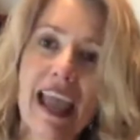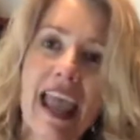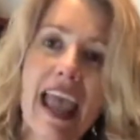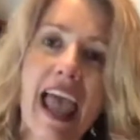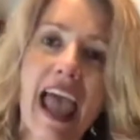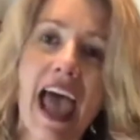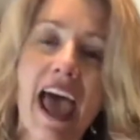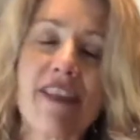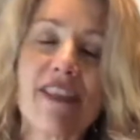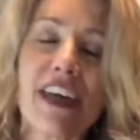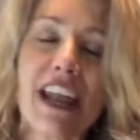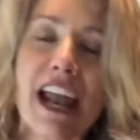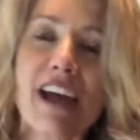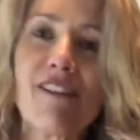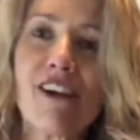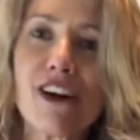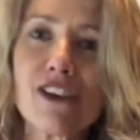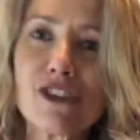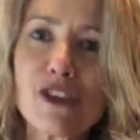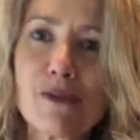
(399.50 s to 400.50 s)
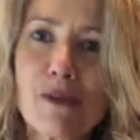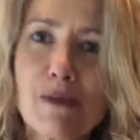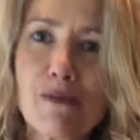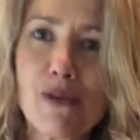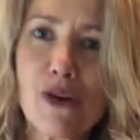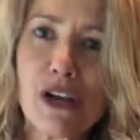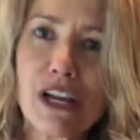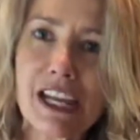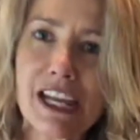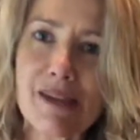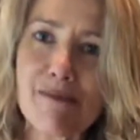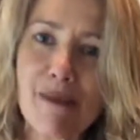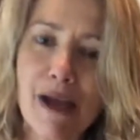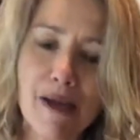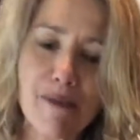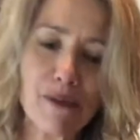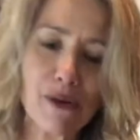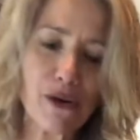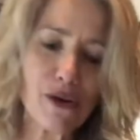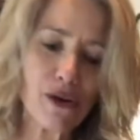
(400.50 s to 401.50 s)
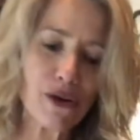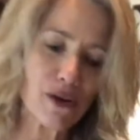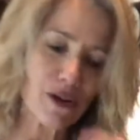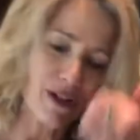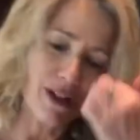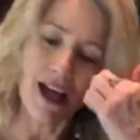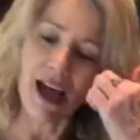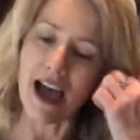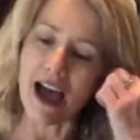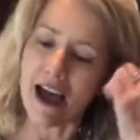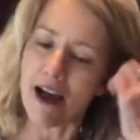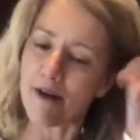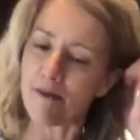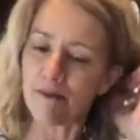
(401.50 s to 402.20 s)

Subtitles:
And then I've also been putting in my bowl a